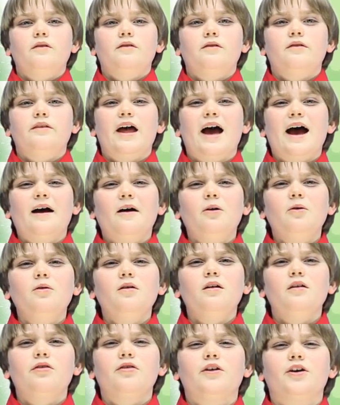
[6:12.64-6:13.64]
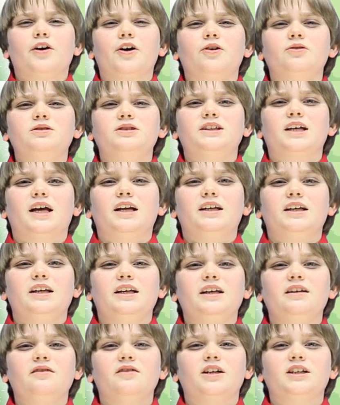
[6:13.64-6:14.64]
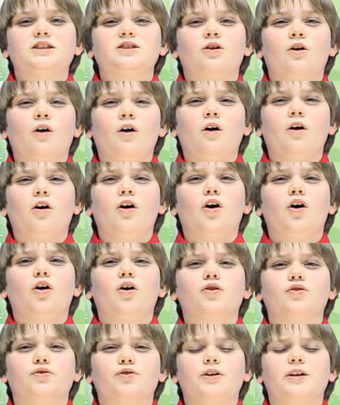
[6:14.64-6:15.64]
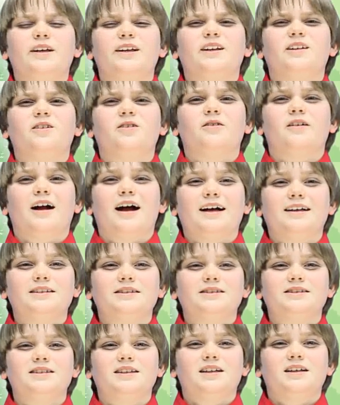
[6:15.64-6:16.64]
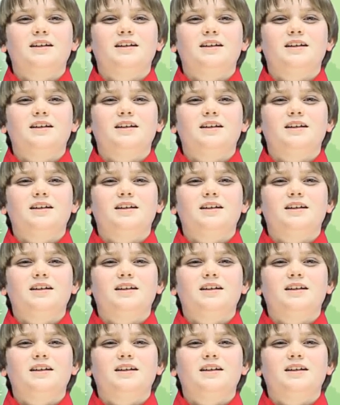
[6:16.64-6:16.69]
Now the goats can eat the tall green grass.